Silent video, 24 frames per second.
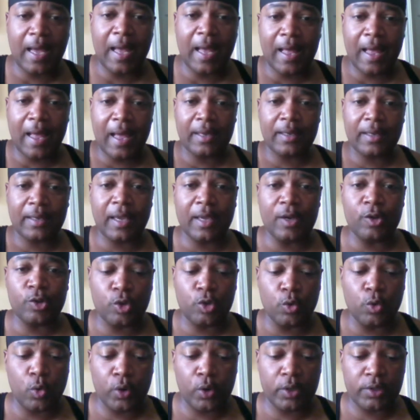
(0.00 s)
I cater
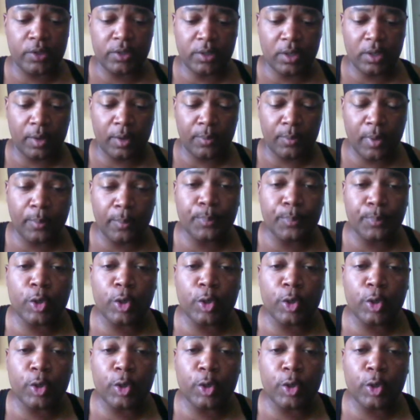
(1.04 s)
towards a